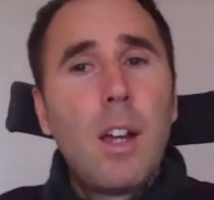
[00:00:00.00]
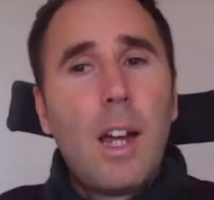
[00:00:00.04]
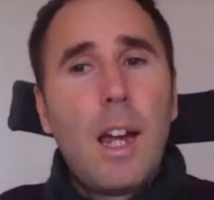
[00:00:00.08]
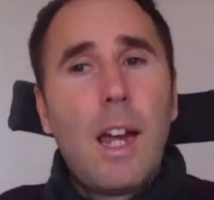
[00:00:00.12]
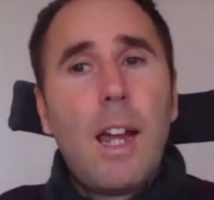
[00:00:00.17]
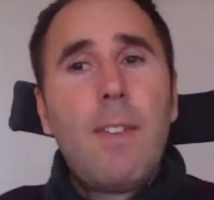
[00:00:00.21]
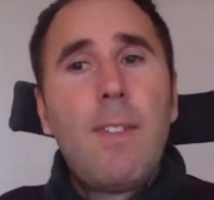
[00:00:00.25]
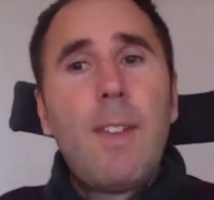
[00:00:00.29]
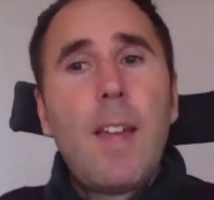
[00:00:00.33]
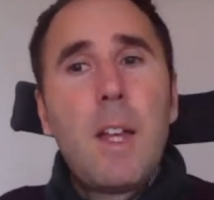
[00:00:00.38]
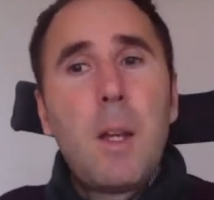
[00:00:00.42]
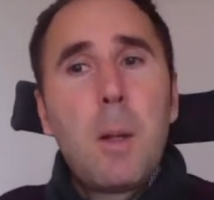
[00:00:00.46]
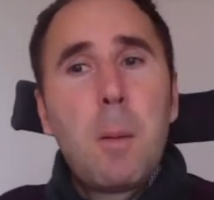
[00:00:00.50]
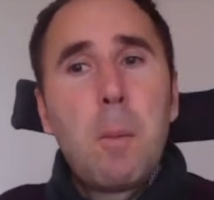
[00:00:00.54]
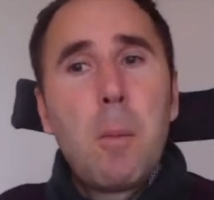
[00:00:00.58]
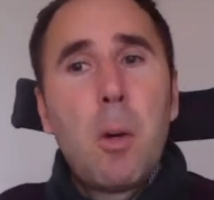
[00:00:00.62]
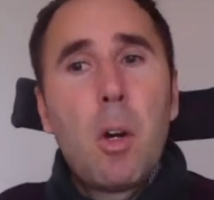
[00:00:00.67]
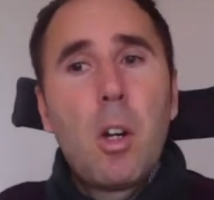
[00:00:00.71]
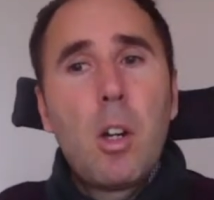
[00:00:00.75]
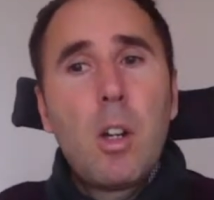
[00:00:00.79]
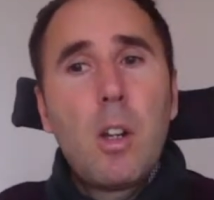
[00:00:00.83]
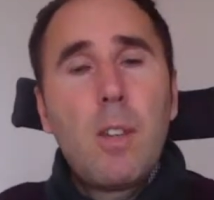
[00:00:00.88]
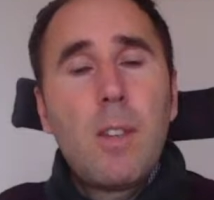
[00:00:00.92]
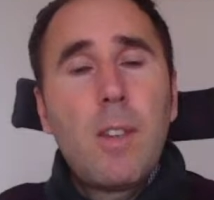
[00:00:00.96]
and then a
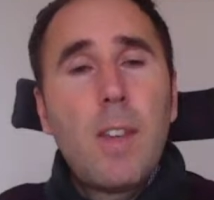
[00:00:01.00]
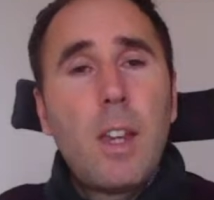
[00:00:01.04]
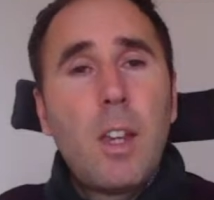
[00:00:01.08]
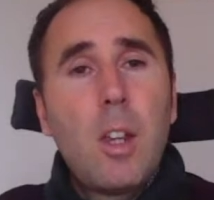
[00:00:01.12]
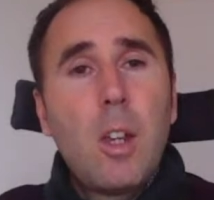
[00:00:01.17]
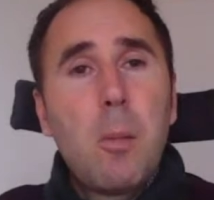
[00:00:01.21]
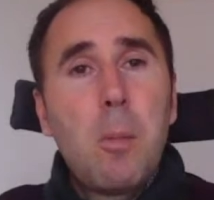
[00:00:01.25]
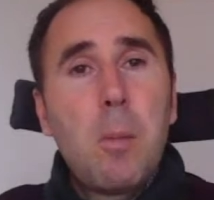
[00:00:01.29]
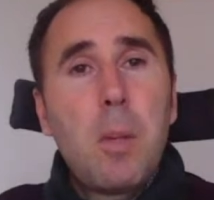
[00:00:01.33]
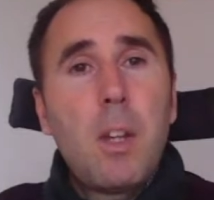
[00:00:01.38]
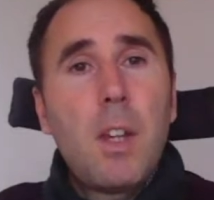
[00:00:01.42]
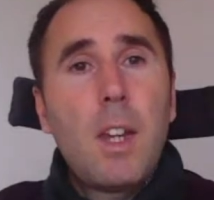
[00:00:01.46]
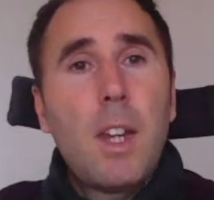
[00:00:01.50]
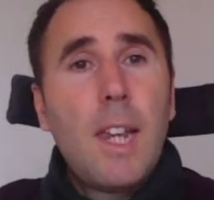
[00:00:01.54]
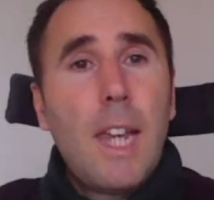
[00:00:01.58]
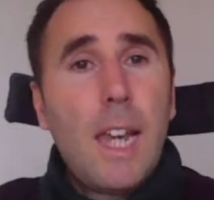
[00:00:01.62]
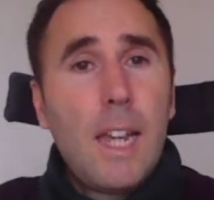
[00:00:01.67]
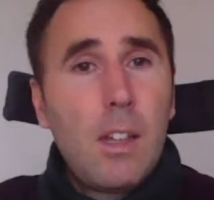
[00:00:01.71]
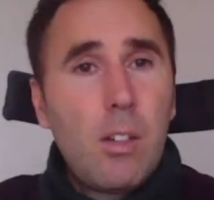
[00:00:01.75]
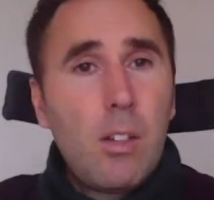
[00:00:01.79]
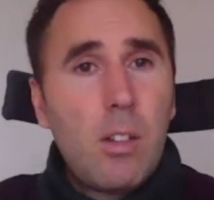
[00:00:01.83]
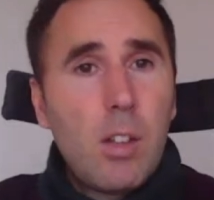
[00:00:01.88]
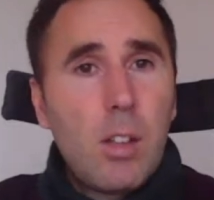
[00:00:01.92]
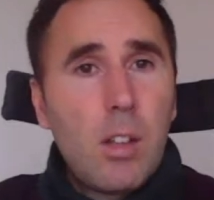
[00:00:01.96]
marketing
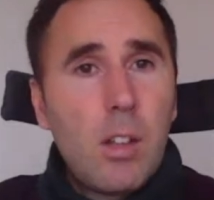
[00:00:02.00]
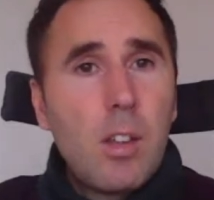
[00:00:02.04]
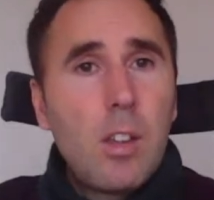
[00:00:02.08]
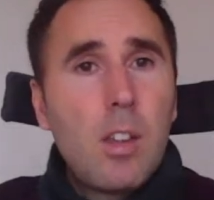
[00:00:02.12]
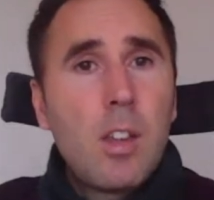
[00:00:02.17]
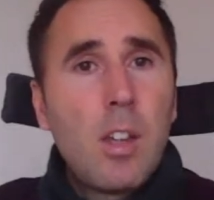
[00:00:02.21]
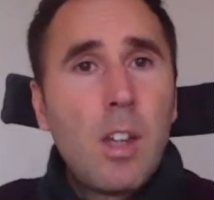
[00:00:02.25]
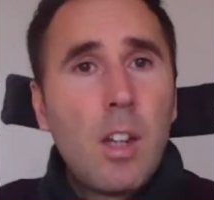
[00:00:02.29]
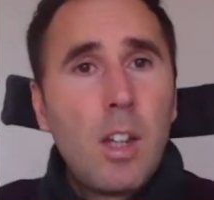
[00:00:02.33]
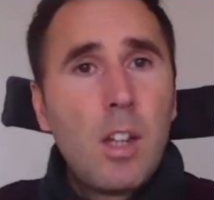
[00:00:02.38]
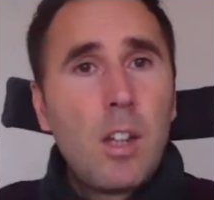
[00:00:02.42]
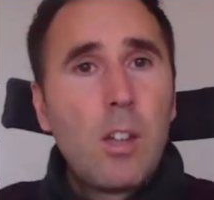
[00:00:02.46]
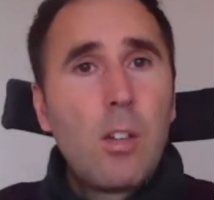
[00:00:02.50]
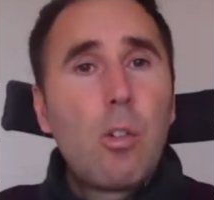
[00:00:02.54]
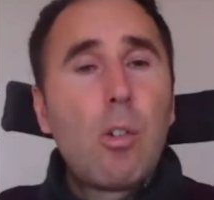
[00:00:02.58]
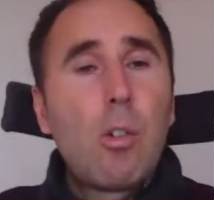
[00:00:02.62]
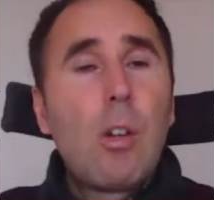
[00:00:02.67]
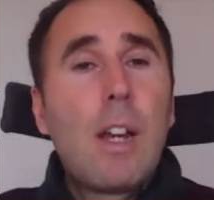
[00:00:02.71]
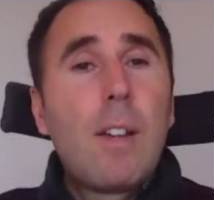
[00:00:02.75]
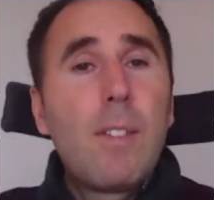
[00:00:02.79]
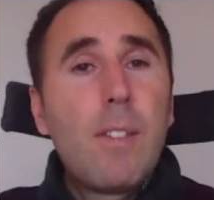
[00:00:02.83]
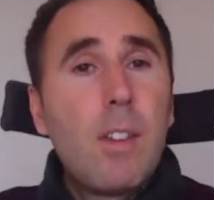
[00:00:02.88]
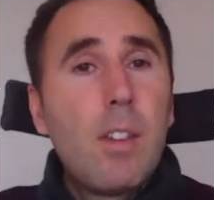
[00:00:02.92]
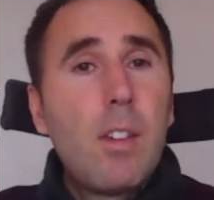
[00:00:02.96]
communications
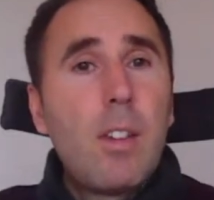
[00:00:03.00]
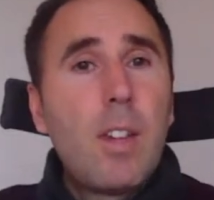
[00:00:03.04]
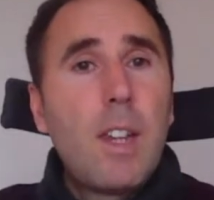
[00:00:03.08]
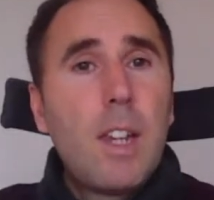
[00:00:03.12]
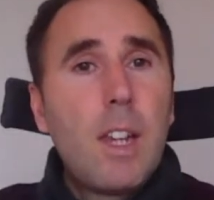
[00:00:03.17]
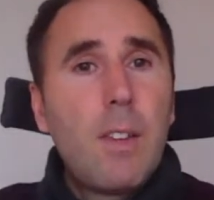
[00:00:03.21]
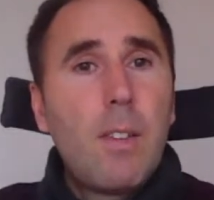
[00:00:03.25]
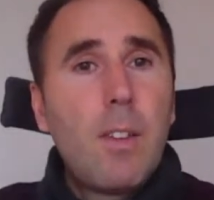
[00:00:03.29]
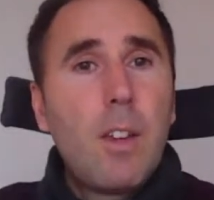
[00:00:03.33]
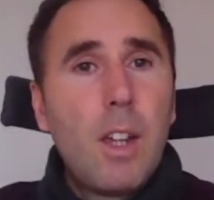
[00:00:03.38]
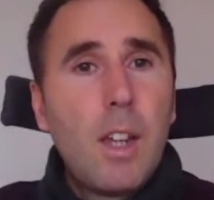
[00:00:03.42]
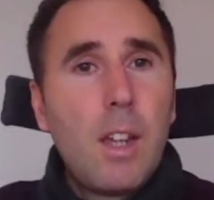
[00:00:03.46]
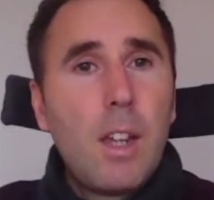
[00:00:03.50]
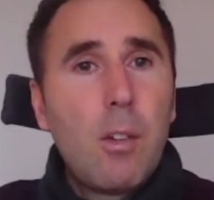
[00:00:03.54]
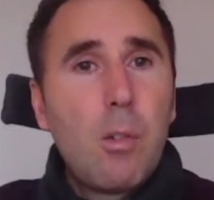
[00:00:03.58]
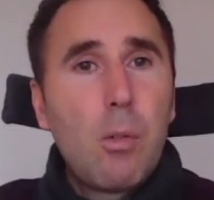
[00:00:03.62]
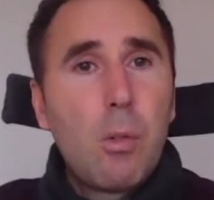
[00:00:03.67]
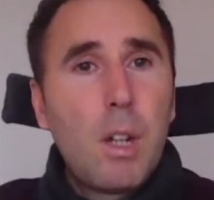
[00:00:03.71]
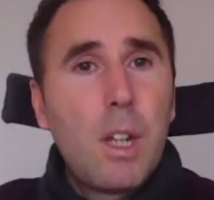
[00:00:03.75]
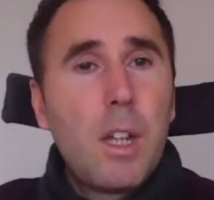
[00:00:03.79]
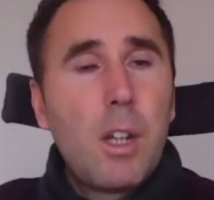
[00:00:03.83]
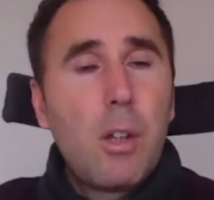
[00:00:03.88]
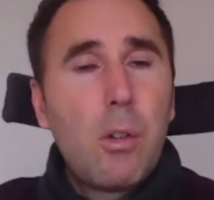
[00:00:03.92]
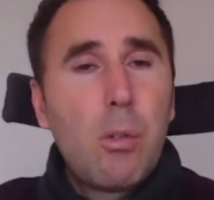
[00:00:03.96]
strategy that is
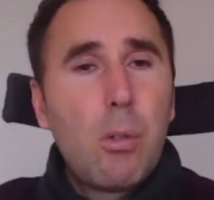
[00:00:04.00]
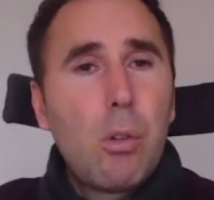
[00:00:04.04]
really,